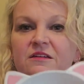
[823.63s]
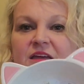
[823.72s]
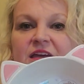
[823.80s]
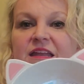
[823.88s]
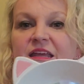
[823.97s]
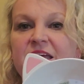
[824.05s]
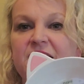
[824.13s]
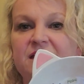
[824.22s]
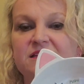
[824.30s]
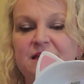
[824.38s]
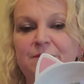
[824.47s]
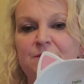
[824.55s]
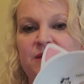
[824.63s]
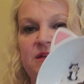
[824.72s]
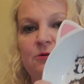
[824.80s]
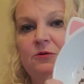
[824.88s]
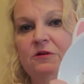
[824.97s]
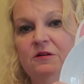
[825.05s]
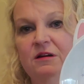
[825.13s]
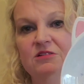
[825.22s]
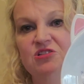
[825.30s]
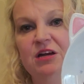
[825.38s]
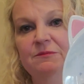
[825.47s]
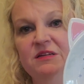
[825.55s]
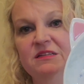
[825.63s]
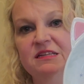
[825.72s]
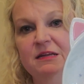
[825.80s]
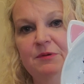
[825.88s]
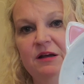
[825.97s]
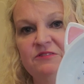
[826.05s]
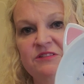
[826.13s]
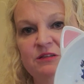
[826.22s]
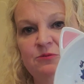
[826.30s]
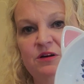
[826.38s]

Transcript: It is, I've been meaning to order it on Shop Disney, but I was like,